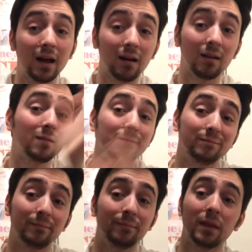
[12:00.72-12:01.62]
in hell.
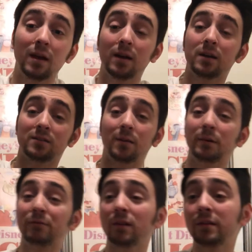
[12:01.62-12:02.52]
Todd
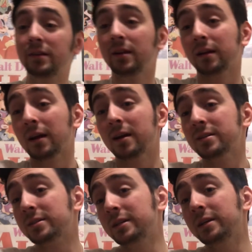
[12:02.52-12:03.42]
McFarlane did it,
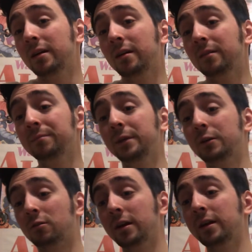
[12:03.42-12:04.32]
guys. He
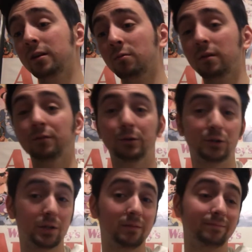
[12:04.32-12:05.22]
created a
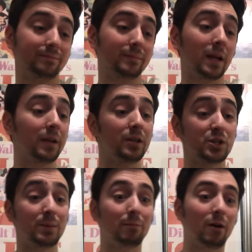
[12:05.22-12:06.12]
revolution, and you
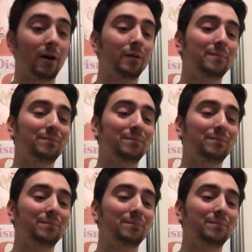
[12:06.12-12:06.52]
should be proud.